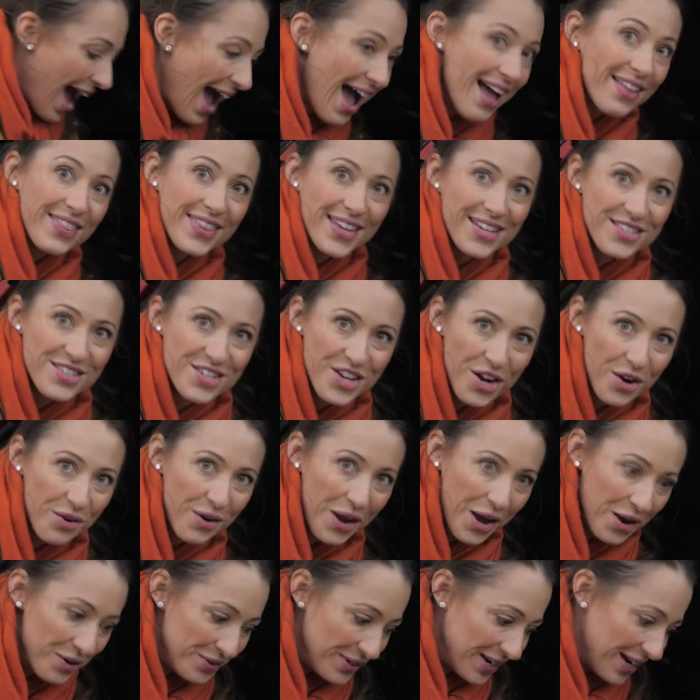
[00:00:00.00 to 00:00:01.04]
and there's no
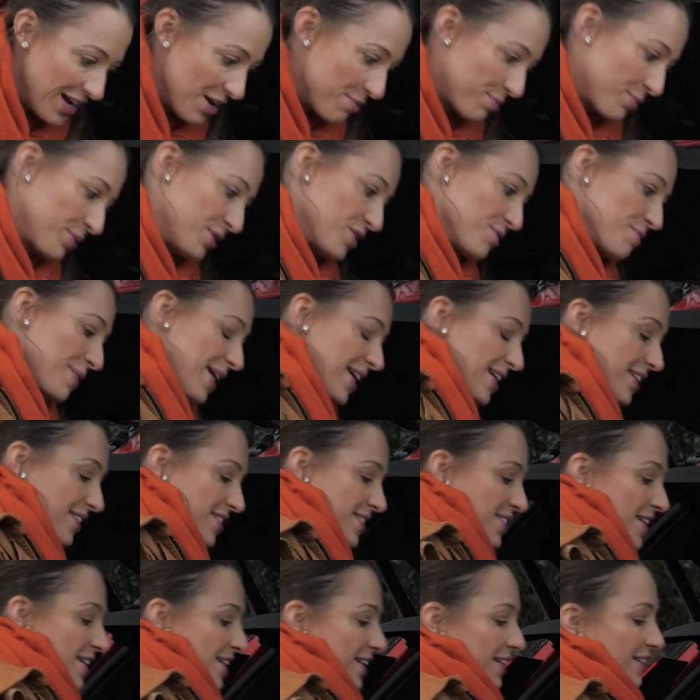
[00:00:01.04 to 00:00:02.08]
load lip, which
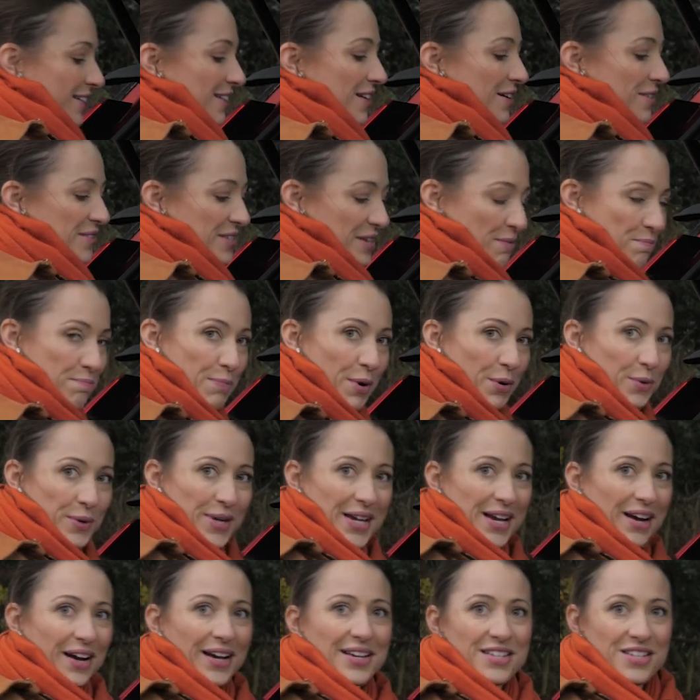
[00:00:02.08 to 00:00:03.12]
makes loading
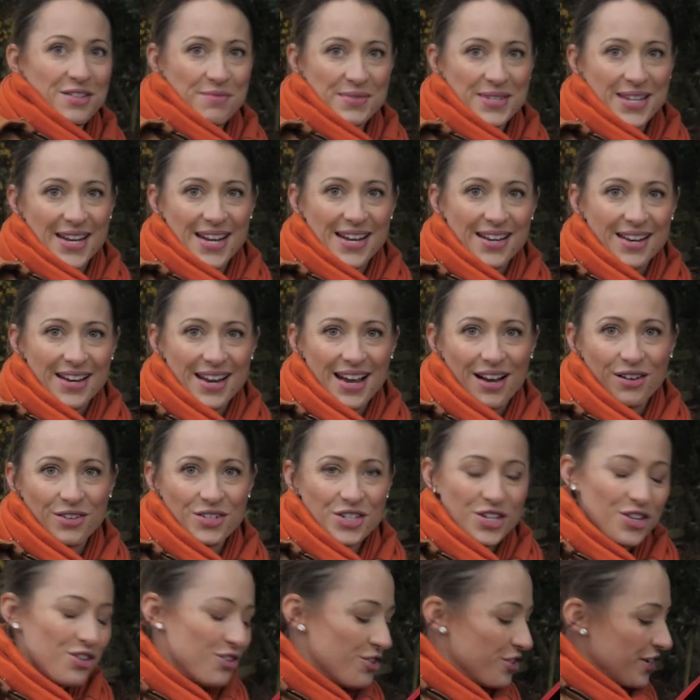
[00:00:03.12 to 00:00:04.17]
bulky items in and out
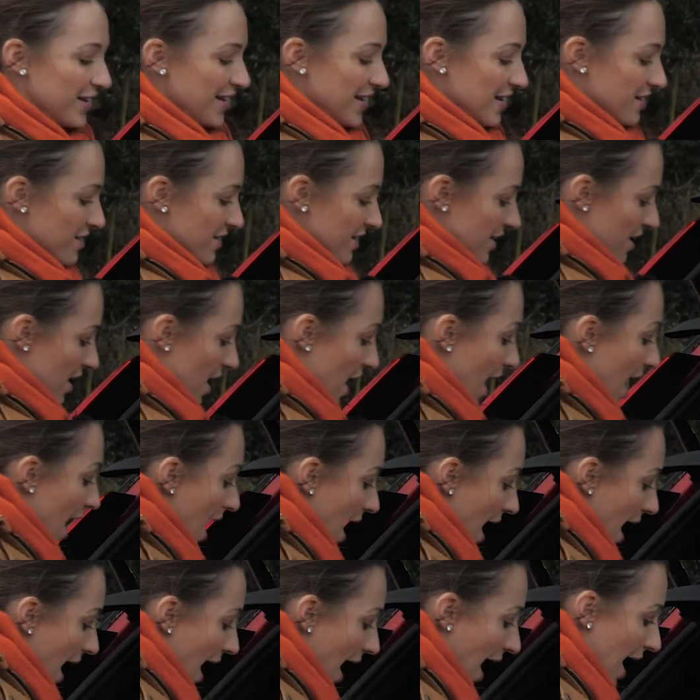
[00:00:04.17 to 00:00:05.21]
a lot easier.
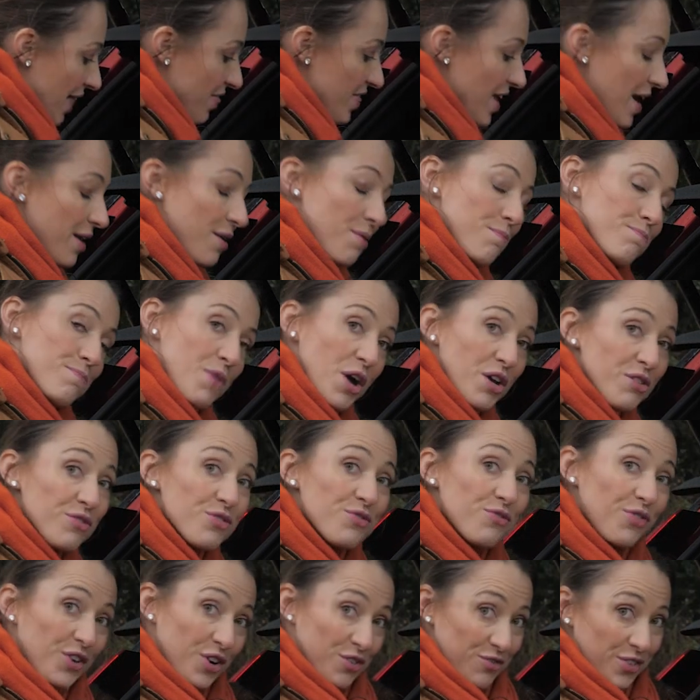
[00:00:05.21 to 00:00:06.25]
And then
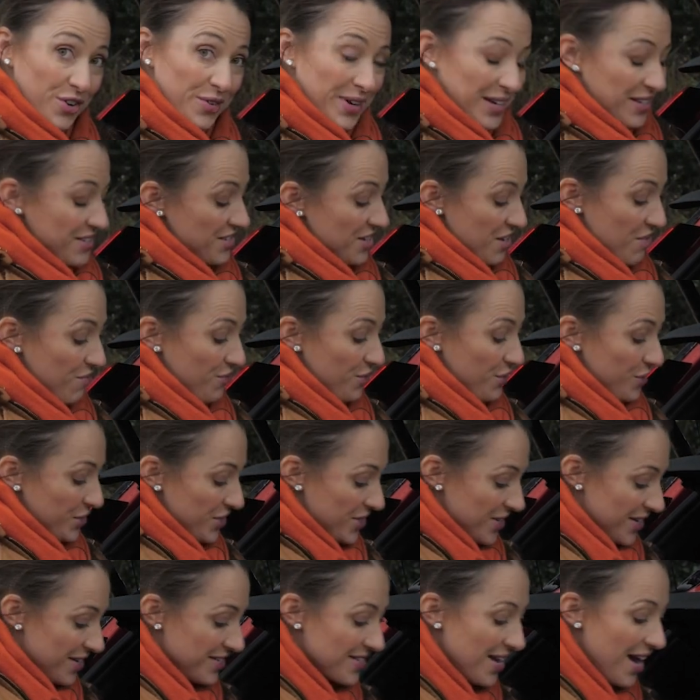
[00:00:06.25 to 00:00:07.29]
most Volvo
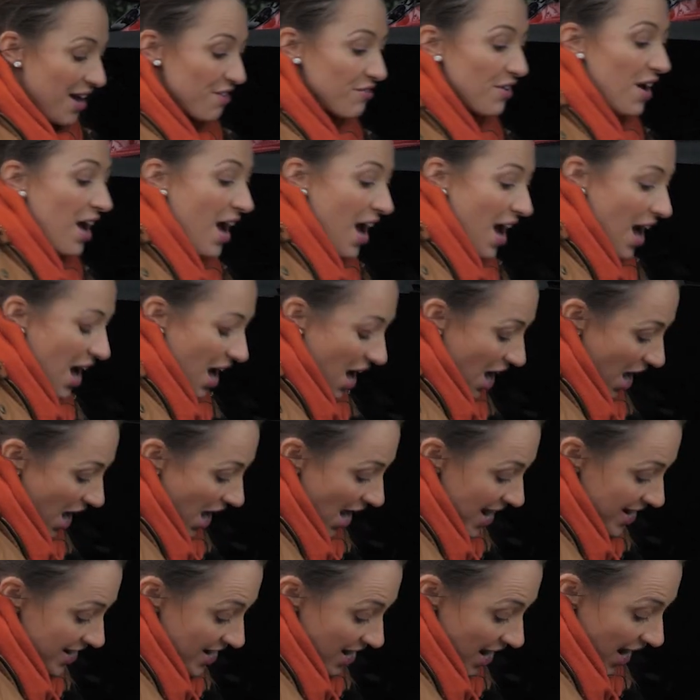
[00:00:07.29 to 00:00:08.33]
XC40s have
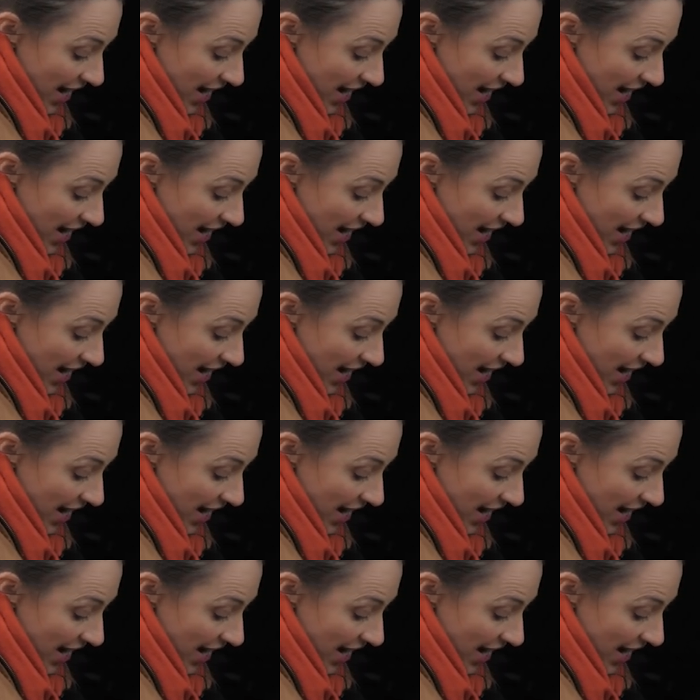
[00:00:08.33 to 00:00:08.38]
an